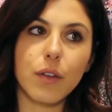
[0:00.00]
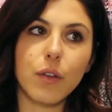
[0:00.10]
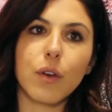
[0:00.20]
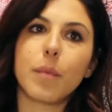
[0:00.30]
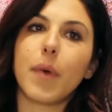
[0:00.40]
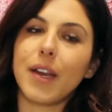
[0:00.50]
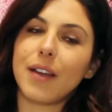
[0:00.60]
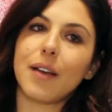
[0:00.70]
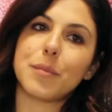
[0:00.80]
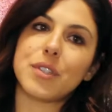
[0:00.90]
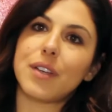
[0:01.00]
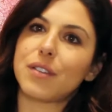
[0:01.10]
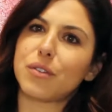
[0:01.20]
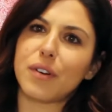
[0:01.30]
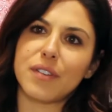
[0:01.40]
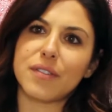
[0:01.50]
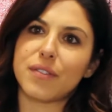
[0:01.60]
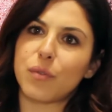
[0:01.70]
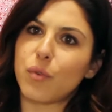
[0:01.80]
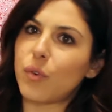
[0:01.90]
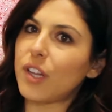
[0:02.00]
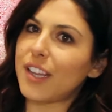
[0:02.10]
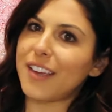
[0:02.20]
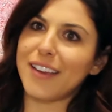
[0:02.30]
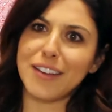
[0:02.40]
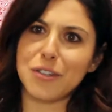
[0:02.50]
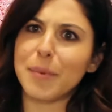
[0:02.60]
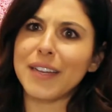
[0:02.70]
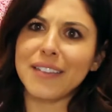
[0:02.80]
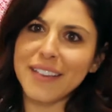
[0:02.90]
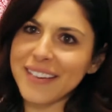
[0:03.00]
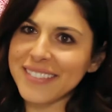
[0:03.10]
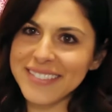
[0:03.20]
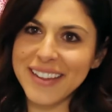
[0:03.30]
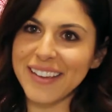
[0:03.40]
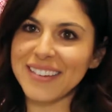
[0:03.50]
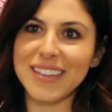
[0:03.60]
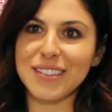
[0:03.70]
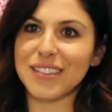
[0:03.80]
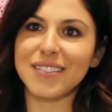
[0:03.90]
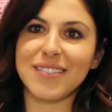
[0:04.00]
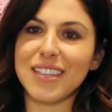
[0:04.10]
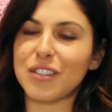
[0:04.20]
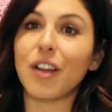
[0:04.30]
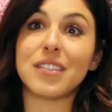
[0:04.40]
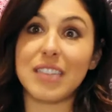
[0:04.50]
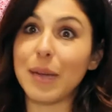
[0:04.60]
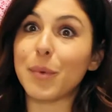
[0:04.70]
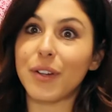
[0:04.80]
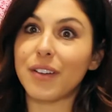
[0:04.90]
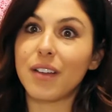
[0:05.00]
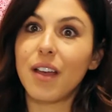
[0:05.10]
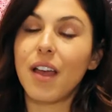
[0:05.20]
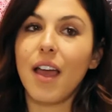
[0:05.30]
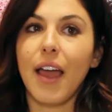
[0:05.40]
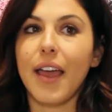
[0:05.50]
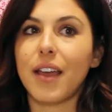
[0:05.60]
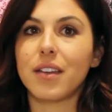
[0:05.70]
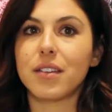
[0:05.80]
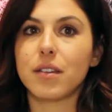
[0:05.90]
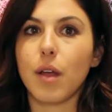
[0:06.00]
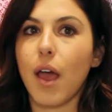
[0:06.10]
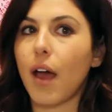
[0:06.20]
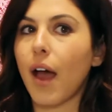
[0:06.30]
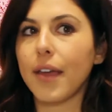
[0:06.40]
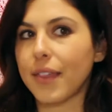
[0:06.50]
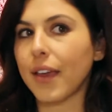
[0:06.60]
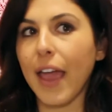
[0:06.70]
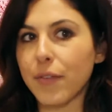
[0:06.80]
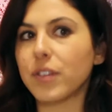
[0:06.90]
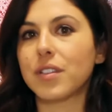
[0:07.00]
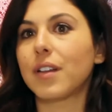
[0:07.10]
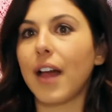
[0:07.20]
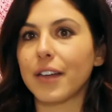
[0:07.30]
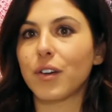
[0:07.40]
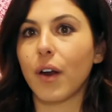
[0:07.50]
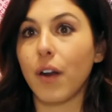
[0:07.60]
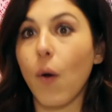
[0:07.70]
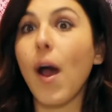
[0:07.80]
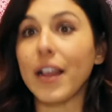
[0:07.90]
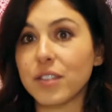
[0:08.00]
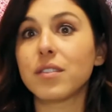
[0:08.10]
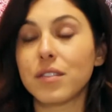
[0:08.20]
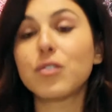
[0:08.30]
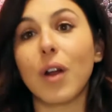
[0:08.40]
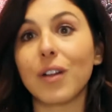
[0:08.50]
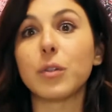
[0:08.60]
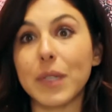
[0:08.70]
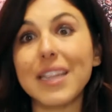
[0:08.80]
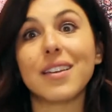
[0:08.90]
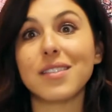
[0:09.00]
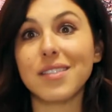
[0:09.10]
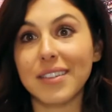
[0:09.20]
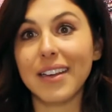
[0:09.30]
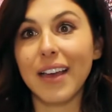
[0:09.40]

your money comes in sort of really intermittently, and it's not stable. And I think every single actor I know has struggled with this.